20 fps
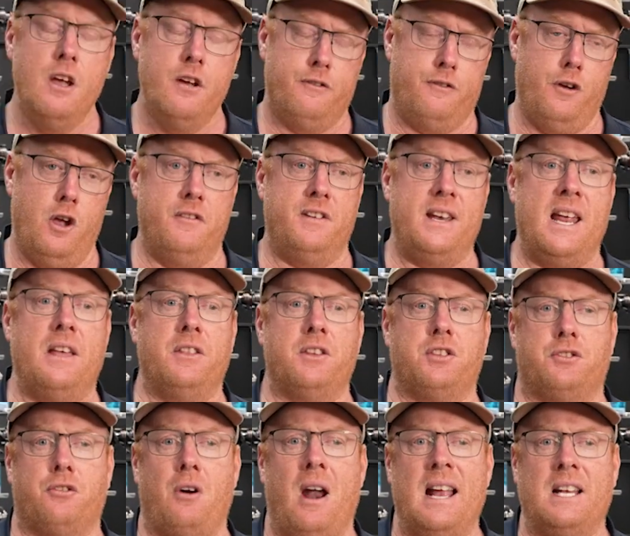Further down the
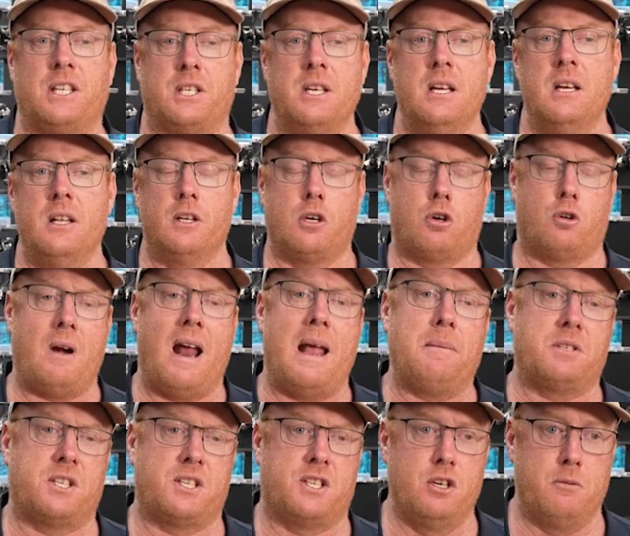Straits,
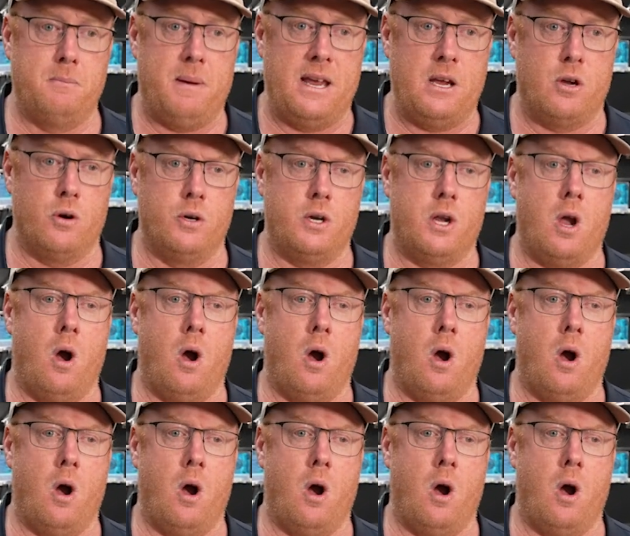crabs are still being good,